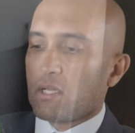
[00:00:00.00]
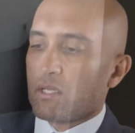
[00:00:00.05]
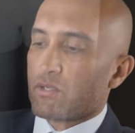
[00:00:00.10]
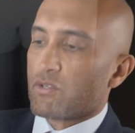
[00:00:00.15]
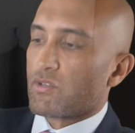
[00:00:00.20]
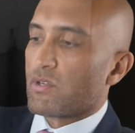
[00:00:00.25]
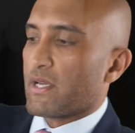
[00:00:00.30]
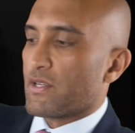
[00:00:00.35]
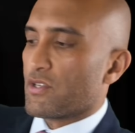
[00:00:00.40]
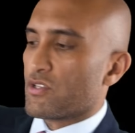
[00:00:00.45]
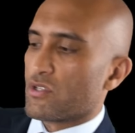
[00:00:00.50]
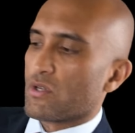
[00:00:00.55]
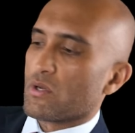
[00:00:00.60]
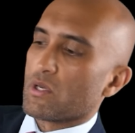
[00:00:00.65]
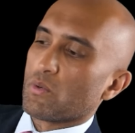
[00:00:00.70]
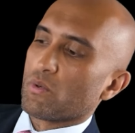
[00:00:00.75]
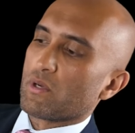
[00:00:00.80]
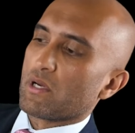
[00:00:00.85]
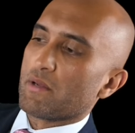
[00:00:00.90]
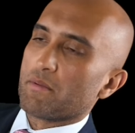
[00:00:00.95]
And I'll try and
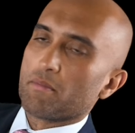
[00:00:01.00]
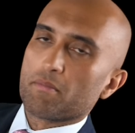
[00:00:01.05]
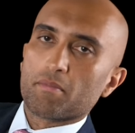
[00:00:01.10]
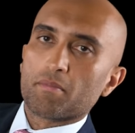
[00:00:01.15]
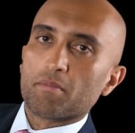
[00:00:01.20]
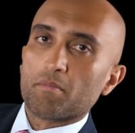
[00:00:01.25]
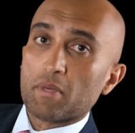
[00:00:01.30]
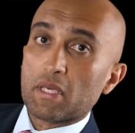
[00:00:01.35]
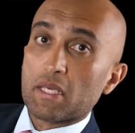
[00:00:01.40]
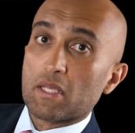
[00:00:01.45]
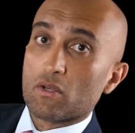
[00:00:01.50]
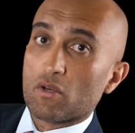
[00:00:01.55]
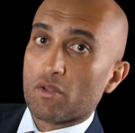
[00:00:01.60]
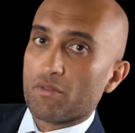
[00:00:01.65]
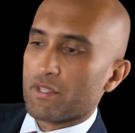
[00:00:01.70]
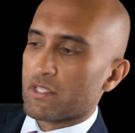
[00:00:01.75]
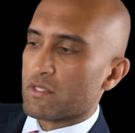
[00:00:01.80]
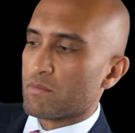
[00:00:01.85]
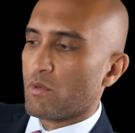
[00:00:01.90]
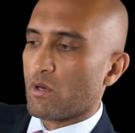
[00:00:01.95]
show you what I mean
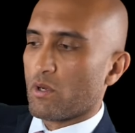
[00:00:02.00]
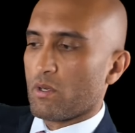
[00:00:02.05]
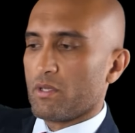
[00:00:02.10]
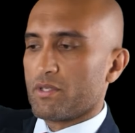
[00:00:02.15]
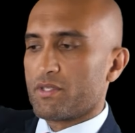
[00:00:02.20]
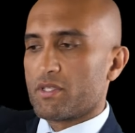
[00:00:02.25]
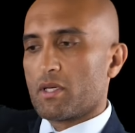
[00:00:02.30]
on this model.